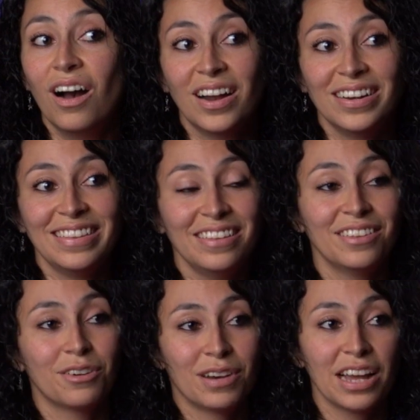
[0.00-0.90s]
on
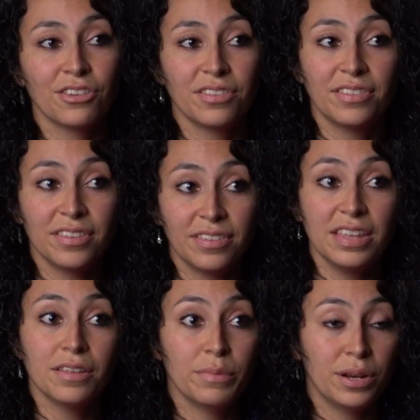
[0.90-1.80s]
these interactions to
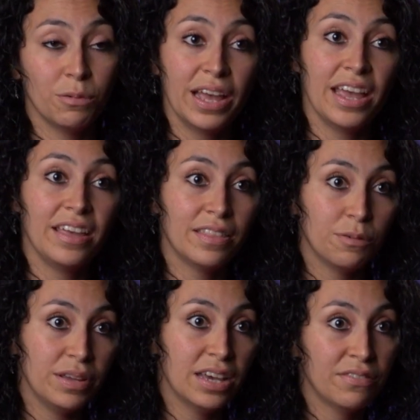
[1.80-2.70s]
see them in a way
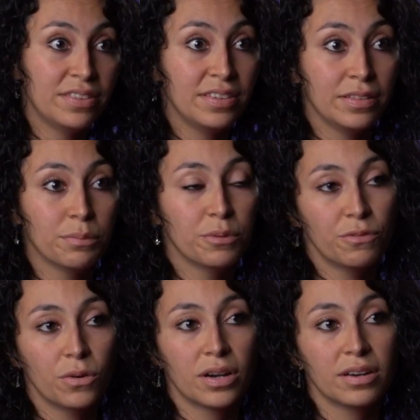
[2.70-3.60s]
that we haven't seen them
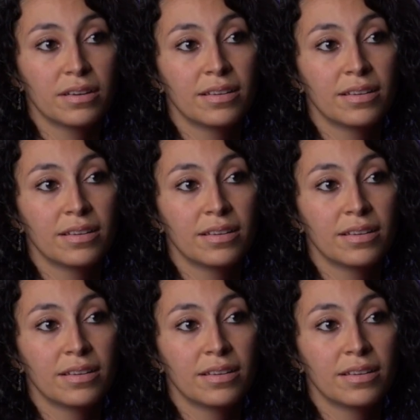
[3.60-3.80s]
before.